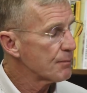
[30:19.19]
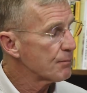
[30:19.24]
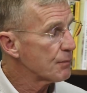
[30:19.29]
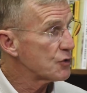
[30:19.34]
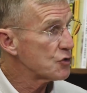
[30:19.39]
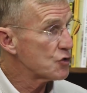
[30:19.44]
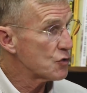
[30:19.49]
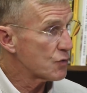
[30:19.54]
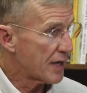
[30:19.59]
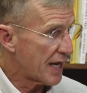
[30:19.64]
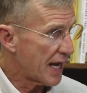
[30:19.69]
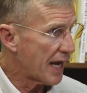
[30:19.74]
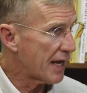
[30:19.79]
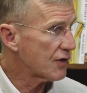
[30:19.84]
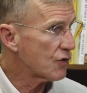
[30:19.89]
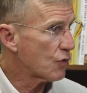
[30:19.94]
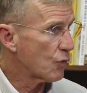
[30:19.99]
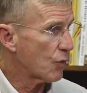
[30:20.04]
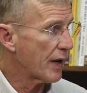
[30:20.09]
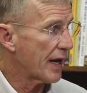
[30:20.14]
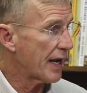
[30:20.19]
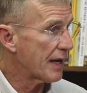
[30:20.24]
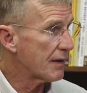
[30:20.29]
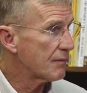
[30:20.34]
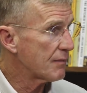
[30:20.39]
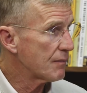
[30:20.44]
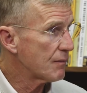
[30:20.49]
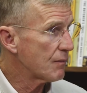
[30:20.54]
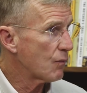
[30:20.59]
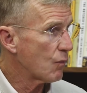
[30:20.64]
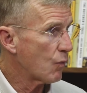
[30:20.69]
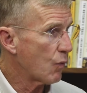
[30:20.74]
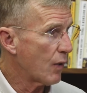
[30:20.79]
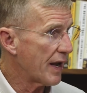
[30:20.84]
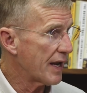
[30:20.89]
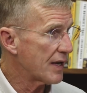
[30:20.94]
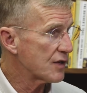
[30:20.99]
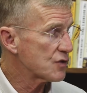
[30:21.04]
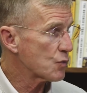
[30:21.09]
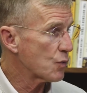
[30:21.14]
But you can create
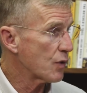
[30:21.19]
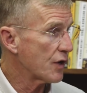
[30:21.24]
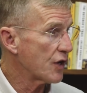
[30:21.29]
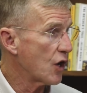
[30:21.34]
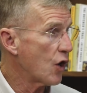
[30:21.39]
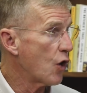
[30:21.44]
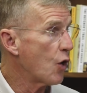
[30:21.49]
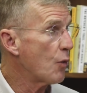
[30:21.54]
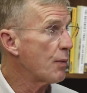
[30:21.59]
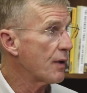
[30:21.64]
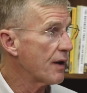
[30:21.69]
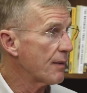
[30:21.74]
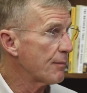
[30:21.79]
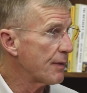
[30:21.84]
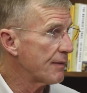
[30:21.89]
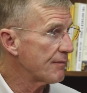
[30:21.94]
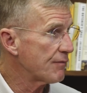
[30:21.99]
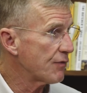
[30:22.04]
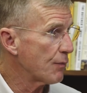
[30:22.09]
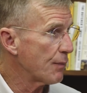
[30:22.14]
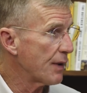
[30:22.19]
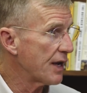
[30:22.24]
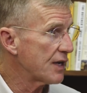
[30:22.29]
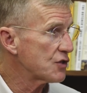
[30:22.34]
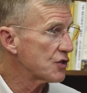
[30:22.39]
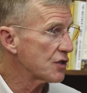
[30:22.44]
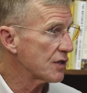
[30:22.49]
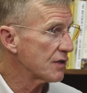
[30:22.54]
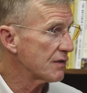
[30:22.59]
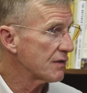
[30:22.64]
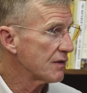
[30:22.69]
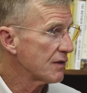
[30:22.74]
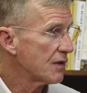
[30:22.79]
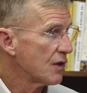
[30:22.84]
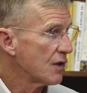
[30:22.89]
ways where you open up information,